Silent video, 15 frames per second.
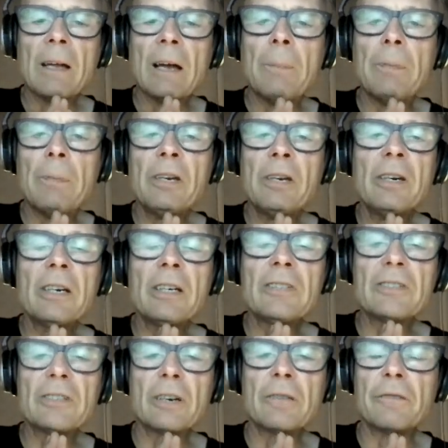
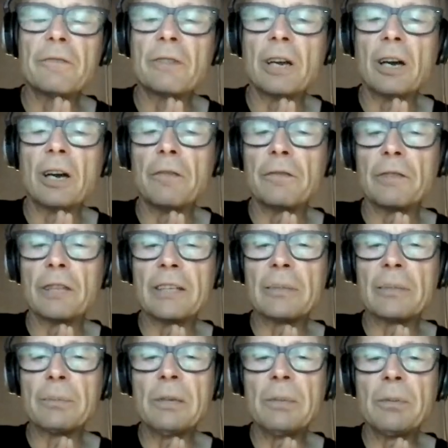appearance of like
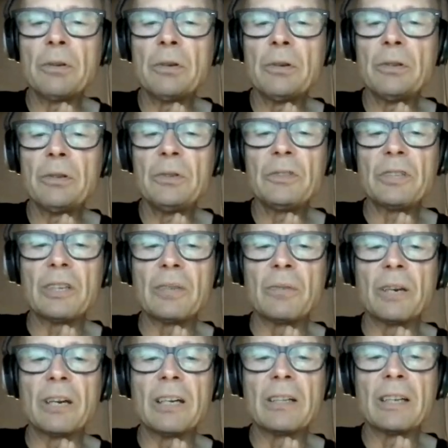the people who use it,
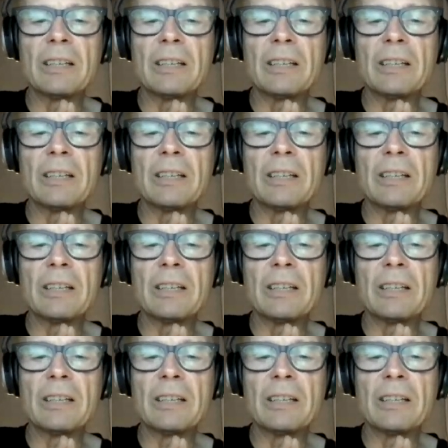right?